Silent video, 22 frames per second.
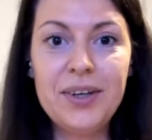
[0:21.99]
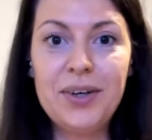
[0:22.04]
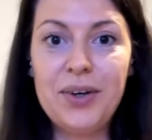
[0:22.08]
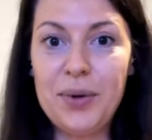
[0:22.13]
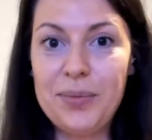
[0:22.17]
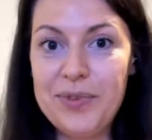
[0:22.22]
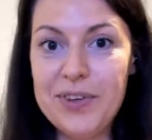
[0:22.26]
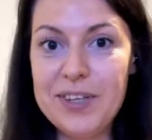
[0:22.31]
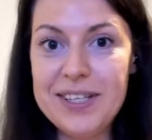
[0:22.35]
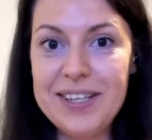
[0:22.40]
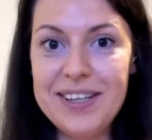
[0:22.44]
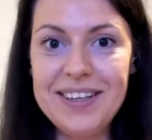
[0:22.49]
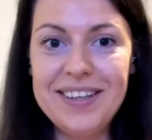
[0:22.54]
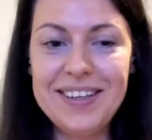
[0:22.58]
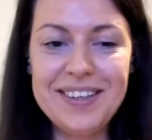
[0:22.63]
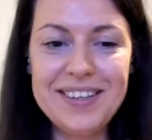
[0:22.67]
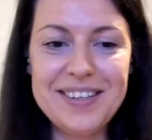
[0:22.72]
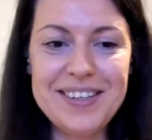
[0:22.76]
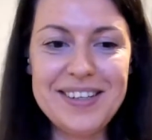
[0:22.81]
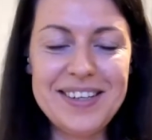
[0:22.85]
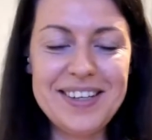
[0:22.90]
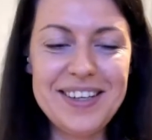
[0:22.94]
Obviously,
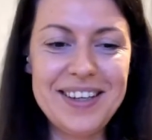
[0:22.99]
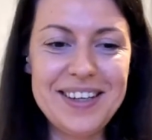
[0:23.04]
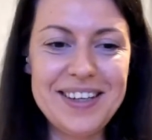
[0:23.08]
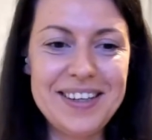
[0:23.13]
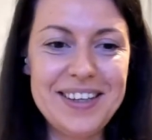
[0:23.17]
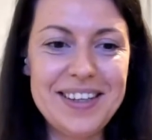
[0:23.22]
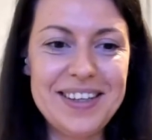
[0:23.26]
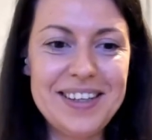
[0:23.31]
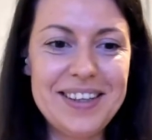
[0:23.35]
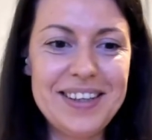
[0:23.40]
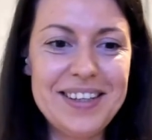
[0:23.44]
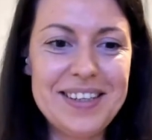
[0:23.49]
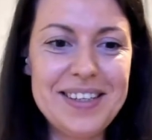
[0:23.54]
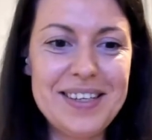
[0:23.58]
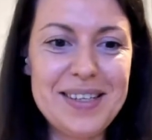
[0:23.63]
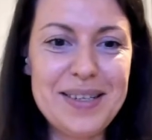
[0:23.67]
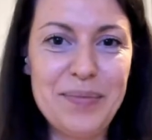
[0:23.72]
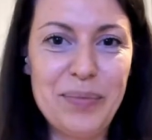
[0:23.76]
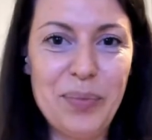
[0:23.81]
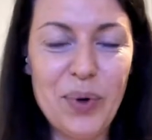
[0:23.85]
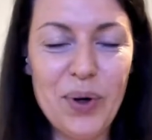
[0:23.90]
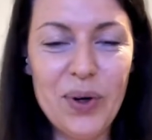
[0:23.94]
this is
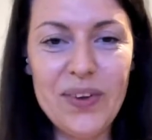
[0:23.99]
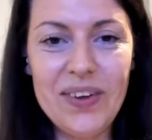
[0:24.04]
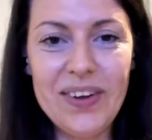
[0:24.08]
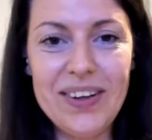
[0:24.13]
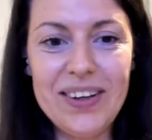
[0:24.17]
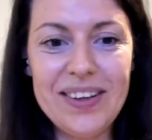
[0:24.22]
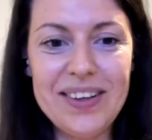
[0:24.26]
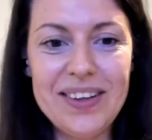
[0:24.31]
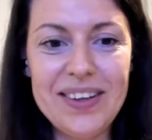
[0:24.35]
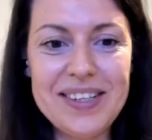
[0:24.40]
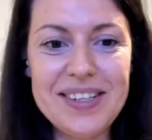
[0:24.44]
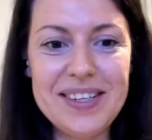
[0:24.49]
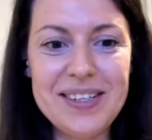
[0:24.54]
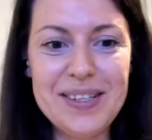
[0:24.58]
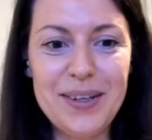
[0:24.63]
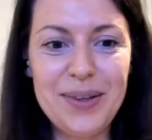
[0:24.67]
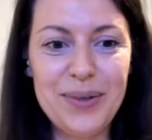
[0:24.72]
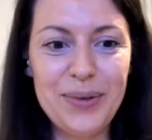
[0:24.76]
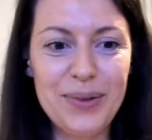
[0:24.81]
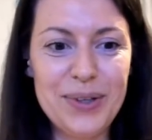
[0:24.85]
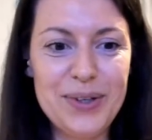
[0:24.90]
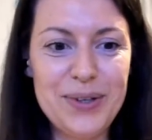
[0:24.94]
important, and this is the
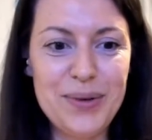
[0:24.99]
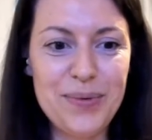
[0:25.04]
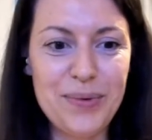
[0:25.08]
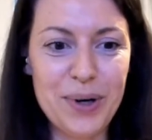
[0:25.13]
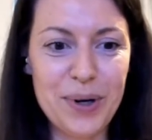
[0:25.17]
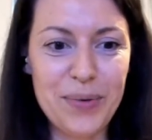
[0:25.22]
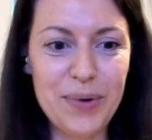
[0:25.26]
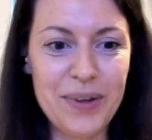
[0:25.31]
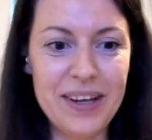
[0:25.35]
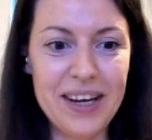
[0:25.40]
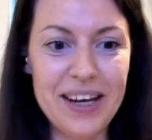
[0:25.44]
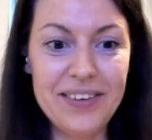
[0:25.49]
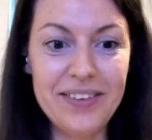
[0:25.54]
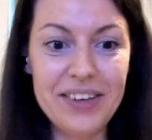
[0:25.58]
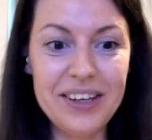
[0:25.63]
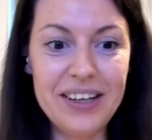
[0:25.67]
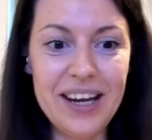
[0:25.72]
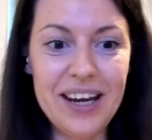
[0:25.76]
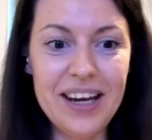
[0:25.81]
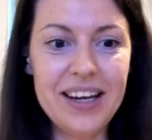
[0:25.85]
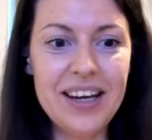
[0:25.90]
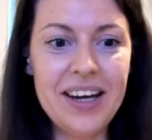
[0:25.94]
tool that you work with every
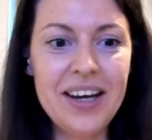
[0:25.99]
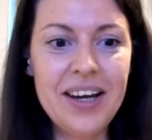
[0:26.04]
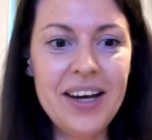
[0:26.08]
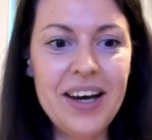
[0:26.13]
day.